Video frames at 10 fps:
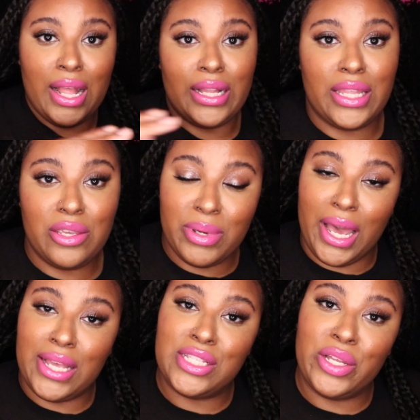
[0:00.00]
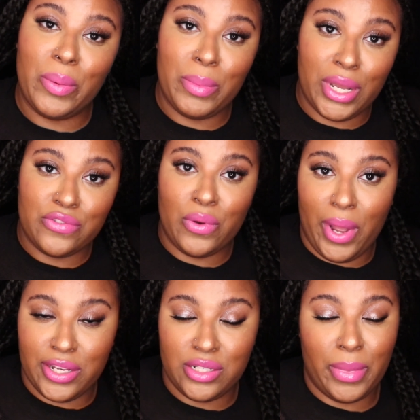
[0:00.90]
thank you guys so much for
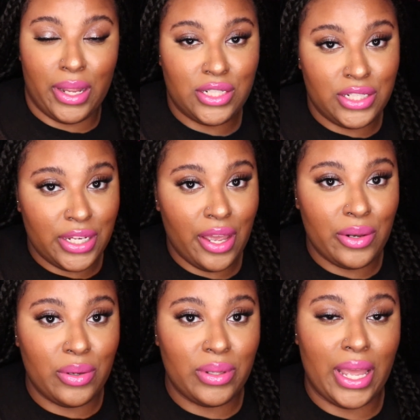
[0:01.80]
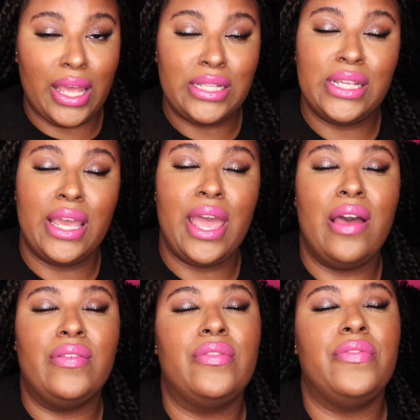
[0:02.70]
watching my channel. Like I said,
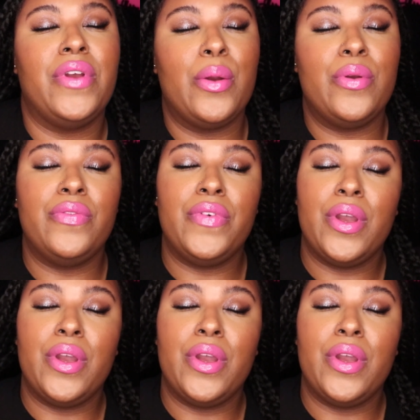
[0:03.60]
have a very